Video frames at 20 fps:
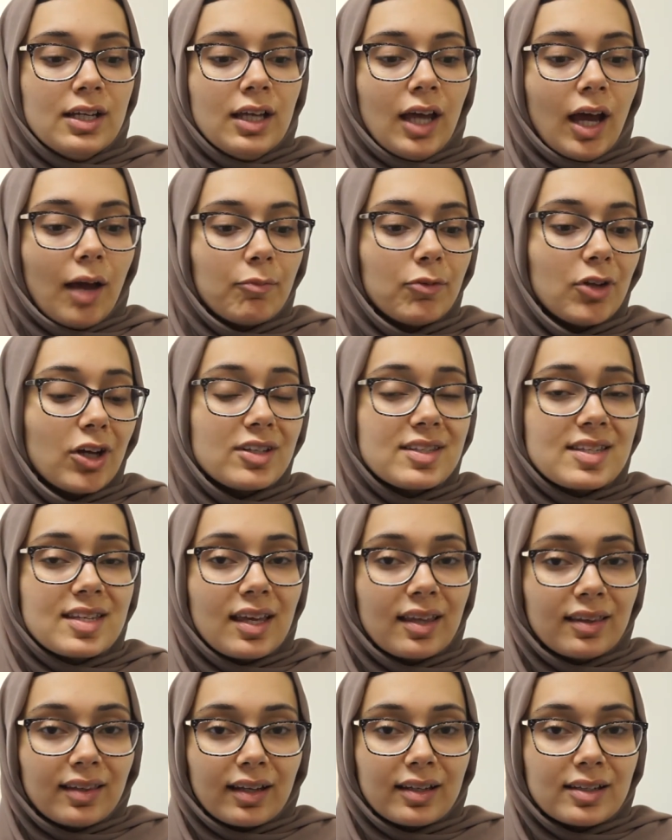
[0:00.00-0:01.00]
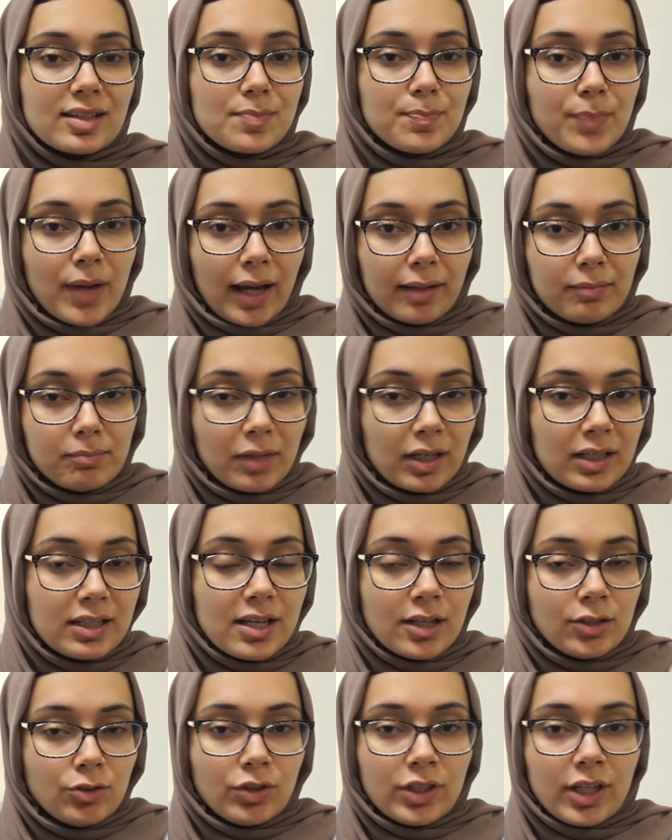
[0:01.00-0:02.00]
I'm not saying that it's bad money
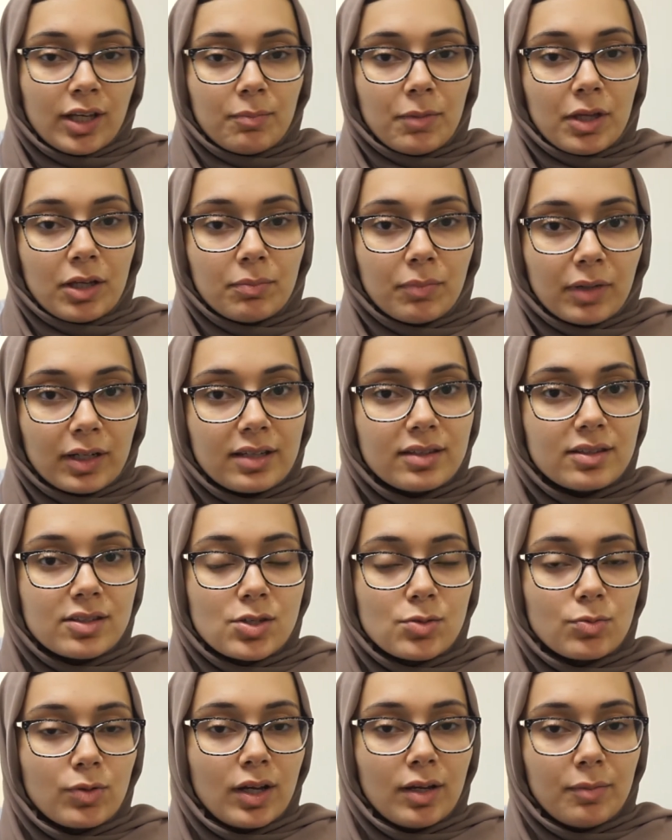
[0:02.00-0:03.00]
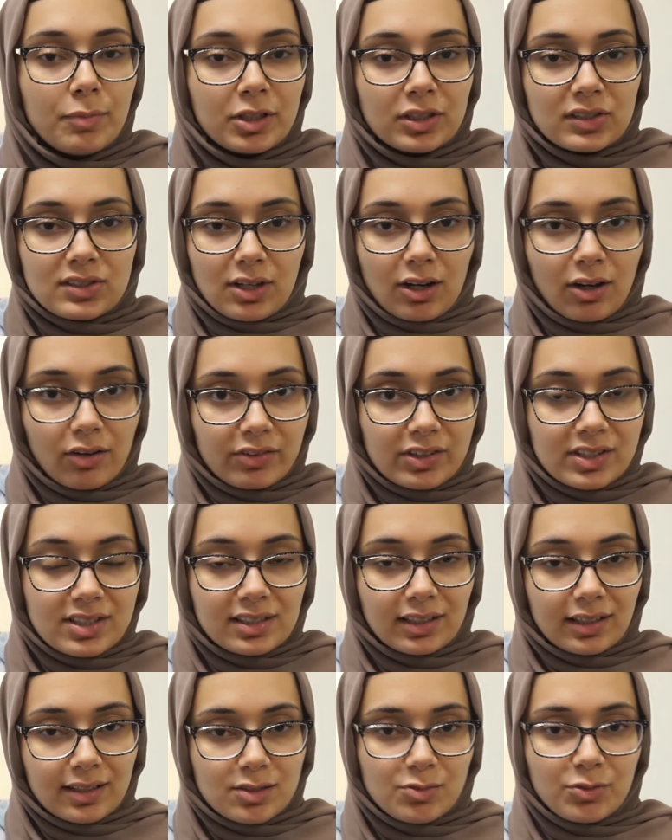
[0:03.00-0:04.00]
and you can't make money this way, because
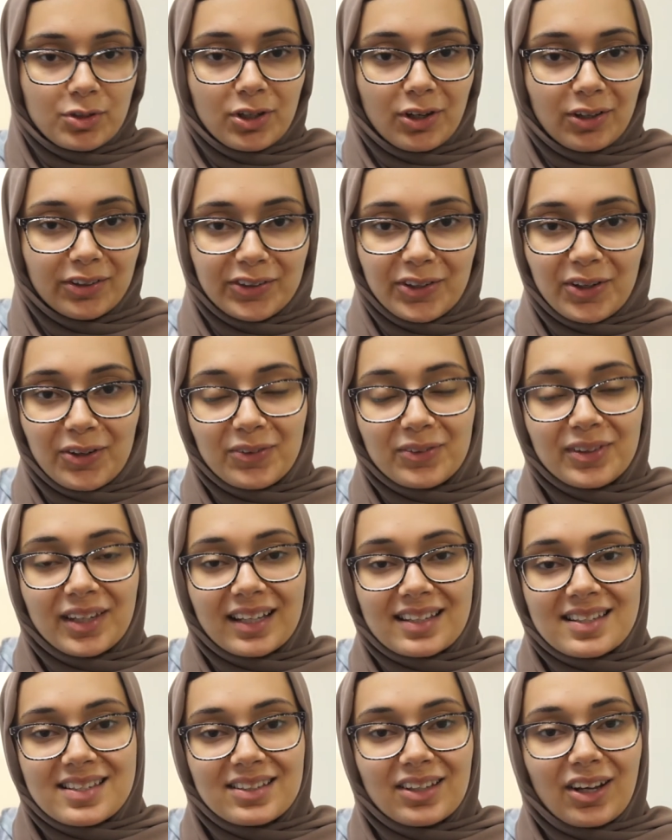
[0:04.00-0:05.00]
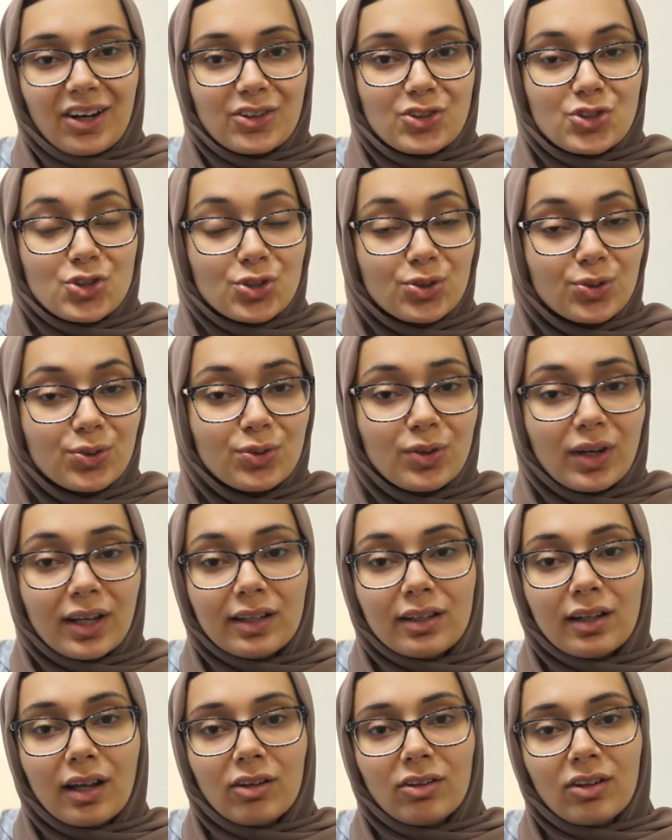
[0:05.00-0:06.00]
obviously, as we all know, that's not true,
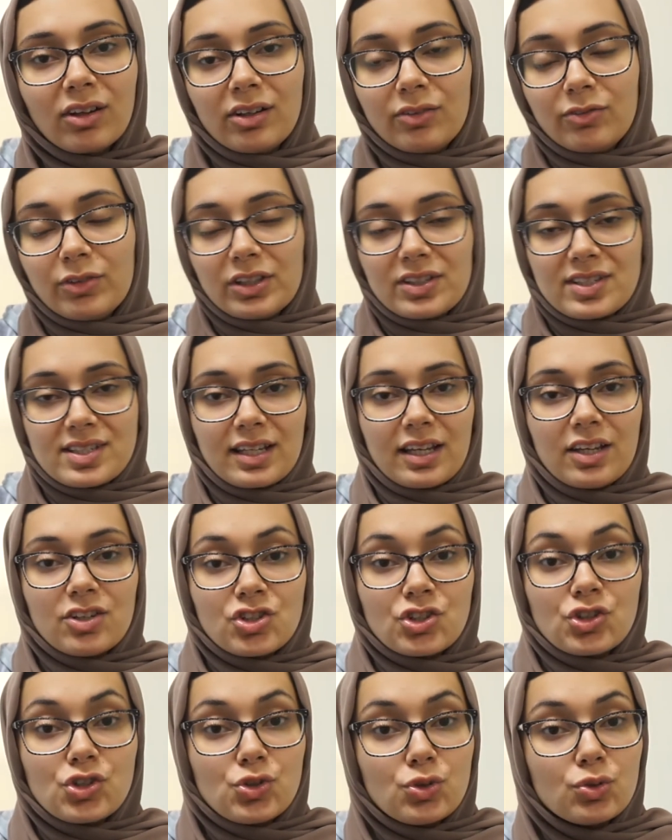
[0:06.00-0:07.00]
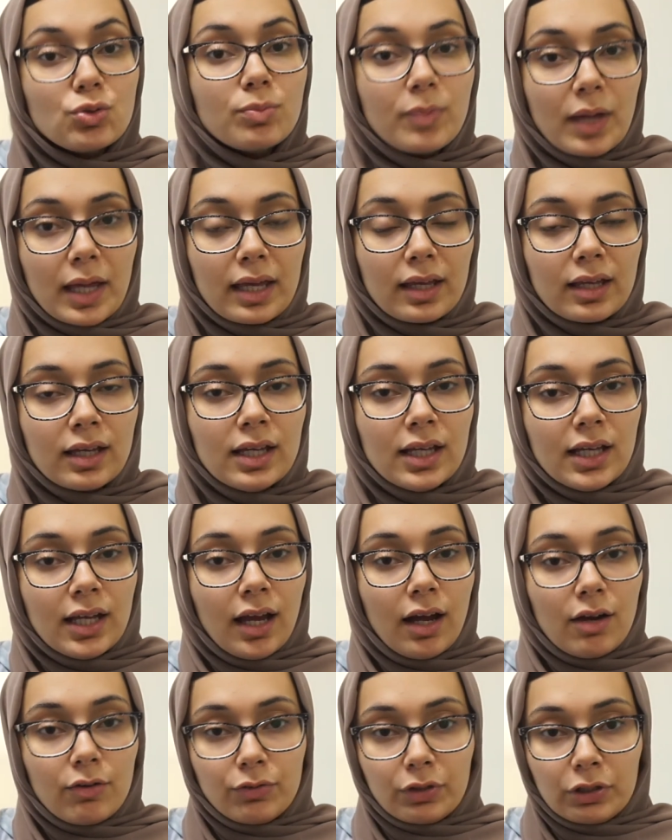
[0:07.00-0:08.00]
and a lot of real estate agents do make
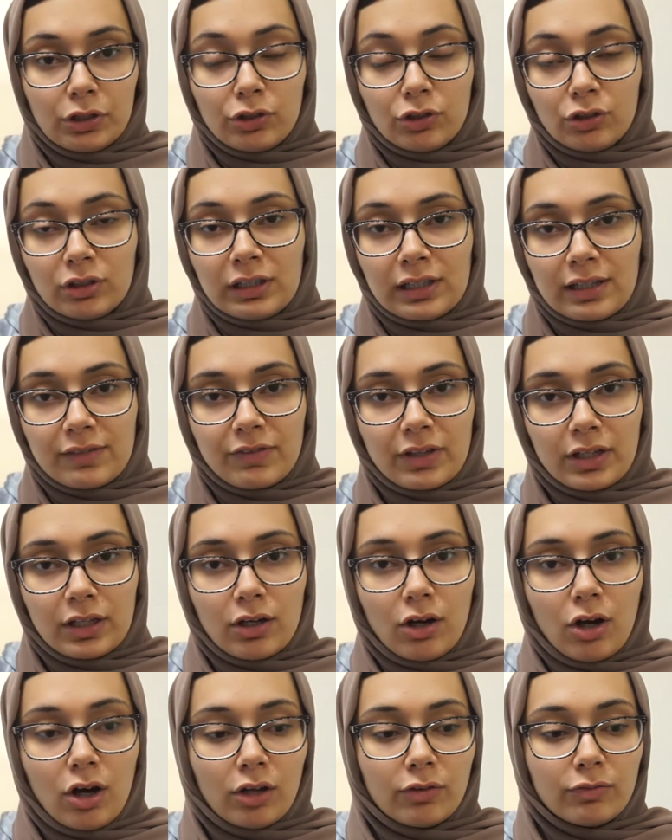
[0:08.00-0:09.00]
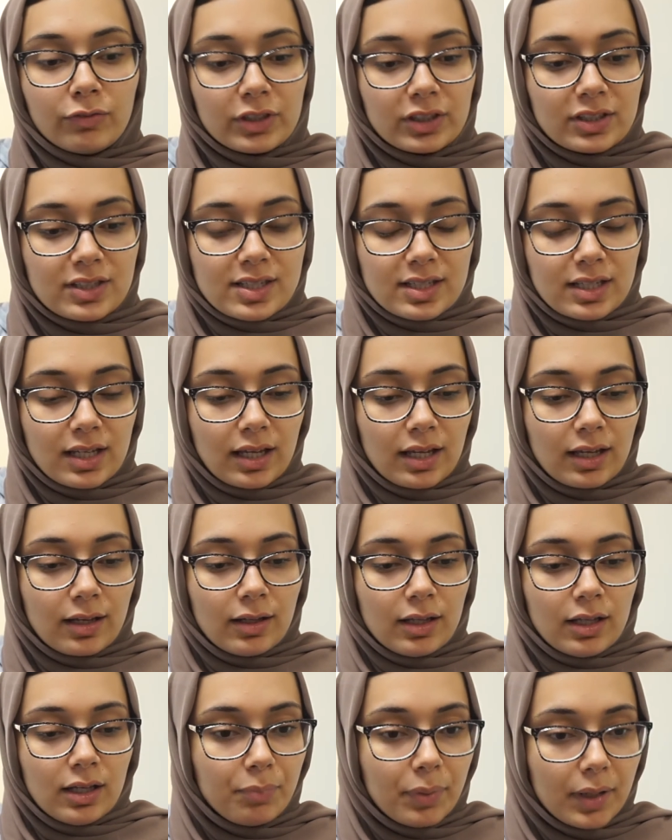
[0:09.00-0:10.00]
a really good living on real estate.
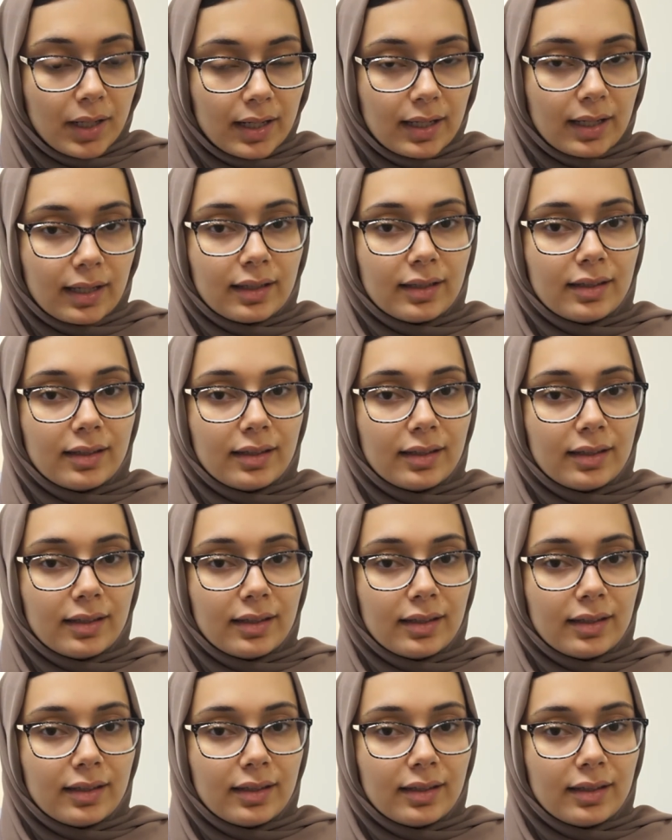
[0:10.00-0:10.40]
But